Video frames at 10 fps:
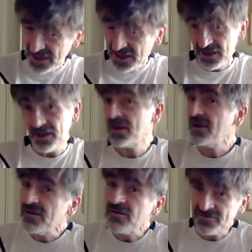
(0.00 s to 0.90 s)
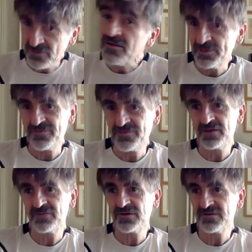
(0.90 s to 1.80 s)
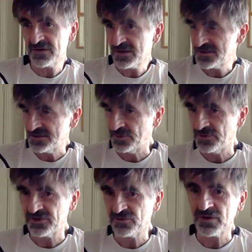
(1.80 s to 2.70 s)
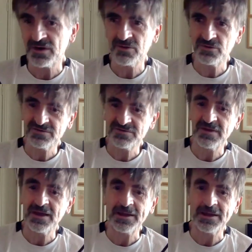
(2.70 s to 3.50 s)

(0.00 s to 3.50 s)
And it took about 5 years, and I got to the point where I was,